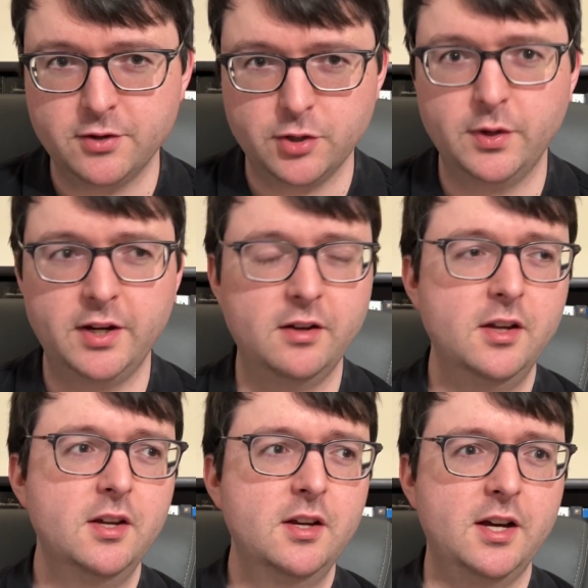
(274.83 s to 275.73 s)
doing
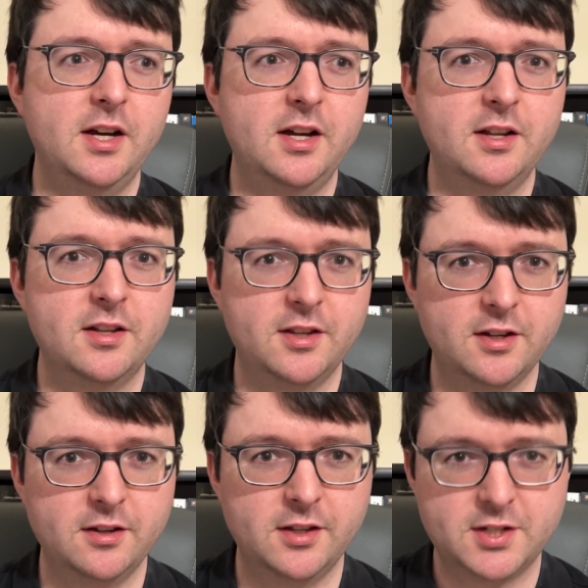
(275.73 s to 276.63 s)

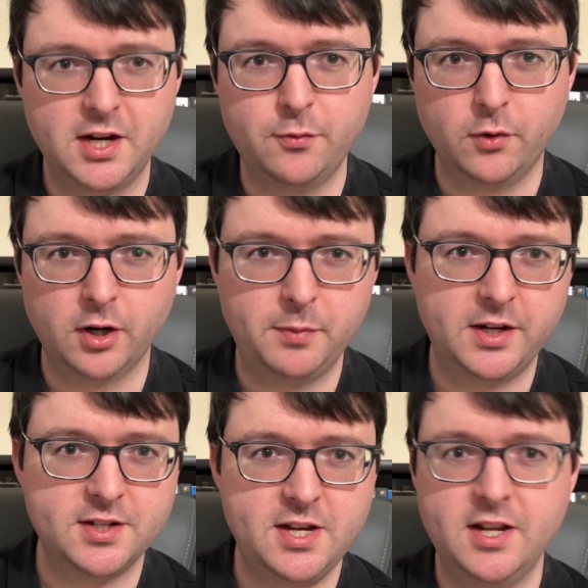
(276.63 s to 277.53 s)
the stunt work,
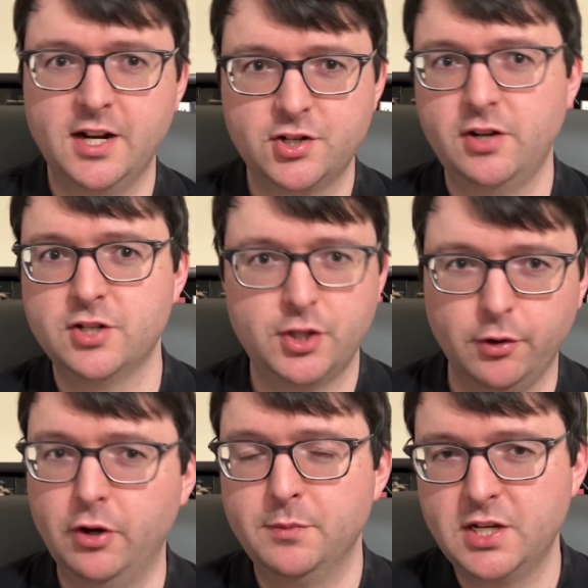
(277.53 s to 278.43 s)
because he can actually just
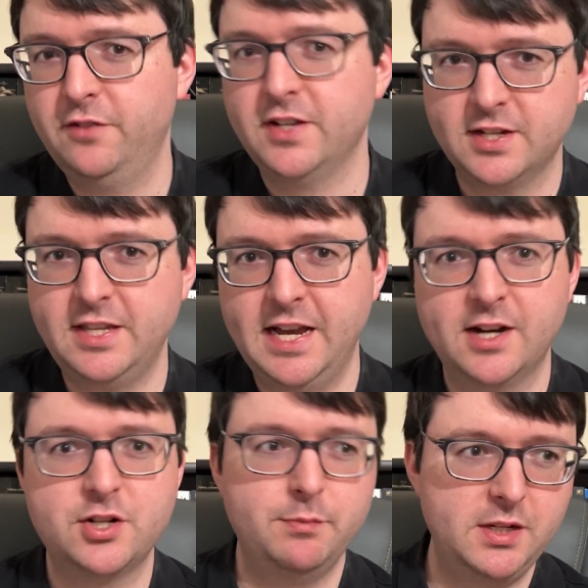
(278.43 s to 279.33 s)
throw himself into the
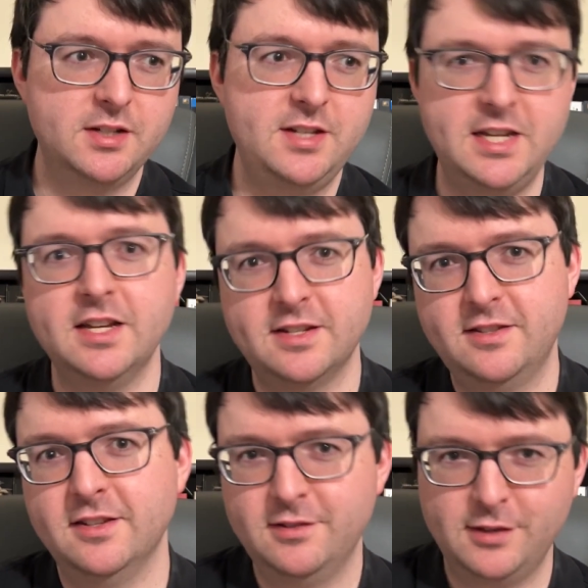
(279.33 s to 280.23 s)
action because he is
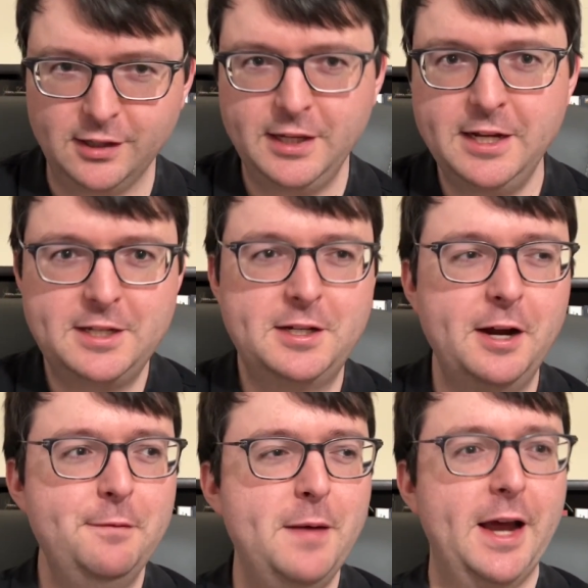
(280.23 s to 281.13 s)
the lead
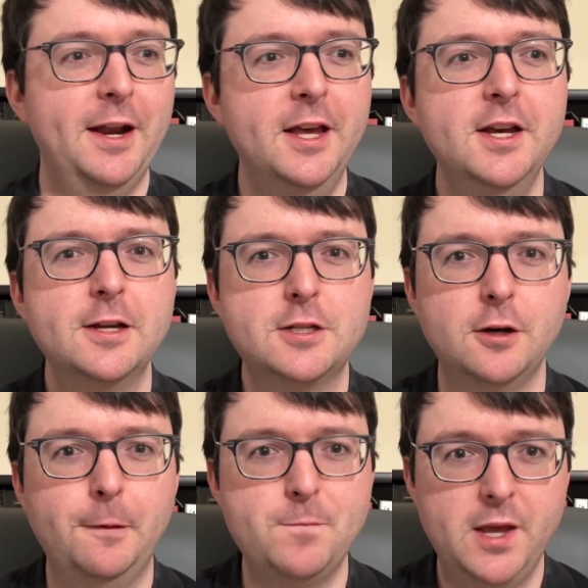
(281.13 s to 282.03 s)
stuntman.
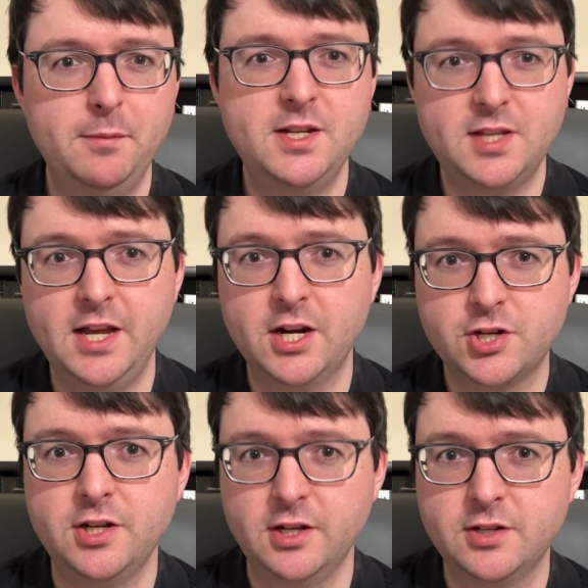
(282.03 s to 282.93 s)
So that means the
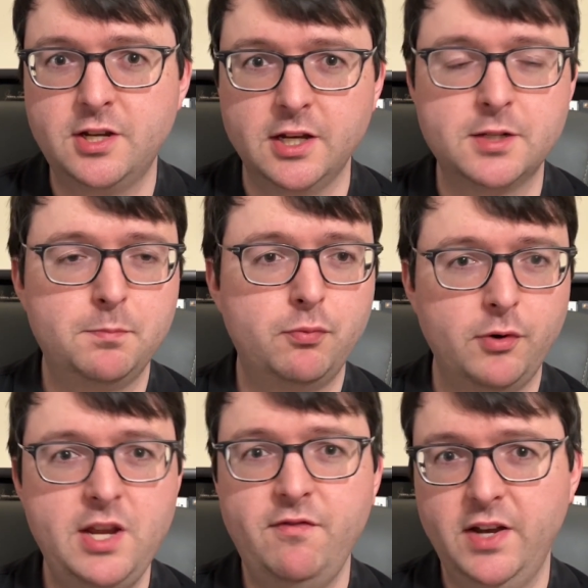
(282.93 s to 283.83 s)
action does get
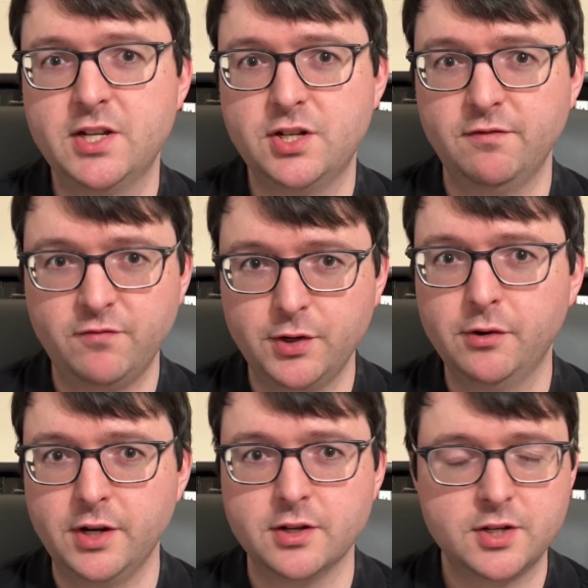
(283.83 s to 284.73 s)
pretty fast and
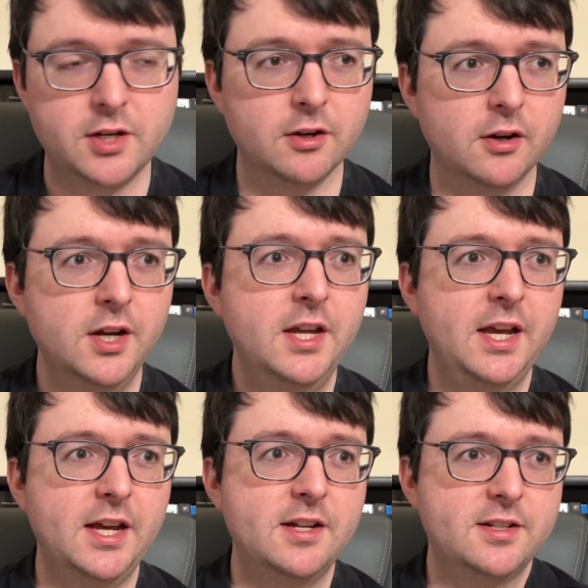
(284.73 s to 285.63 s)
furious here,
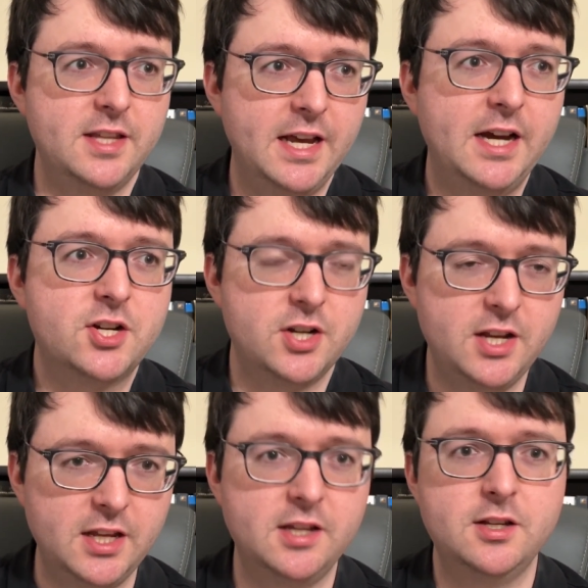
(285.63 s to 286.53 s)
and the action
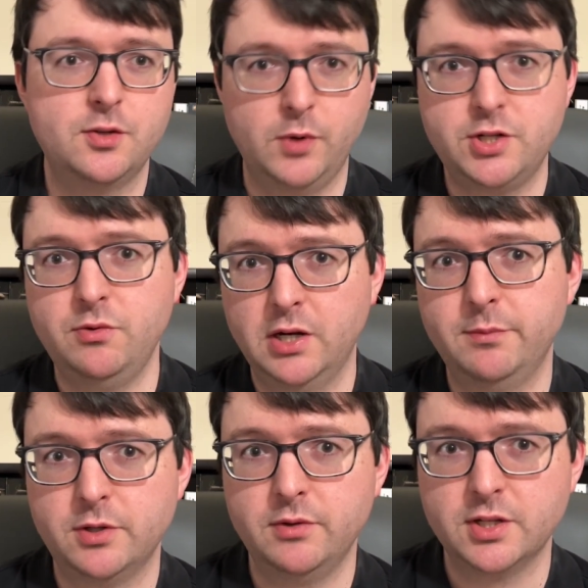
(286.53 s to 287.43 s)
is what you come
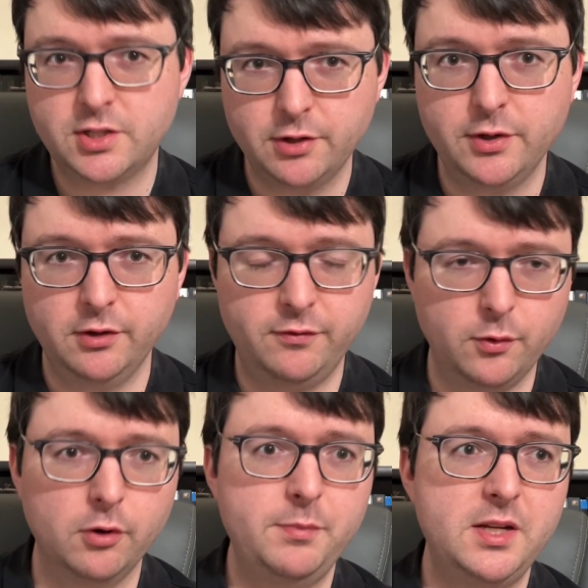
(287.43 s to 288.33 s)
to this serial
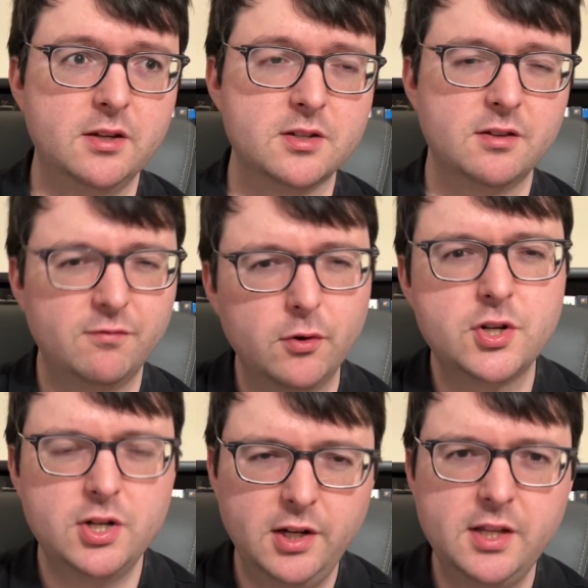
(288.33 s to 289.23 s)
for, because
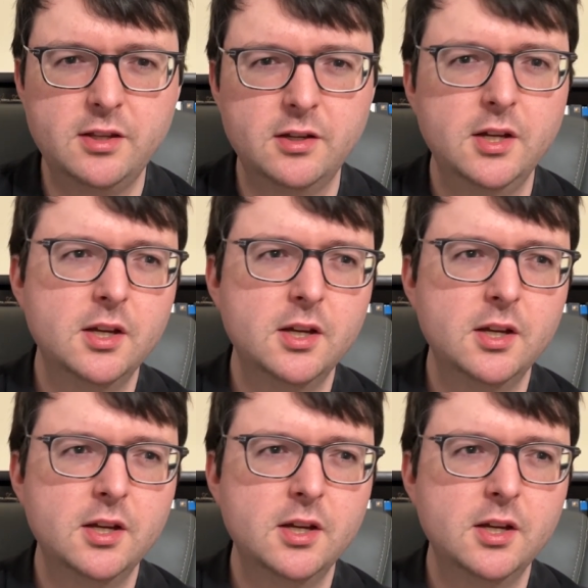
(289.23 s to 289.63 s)
unfortunately the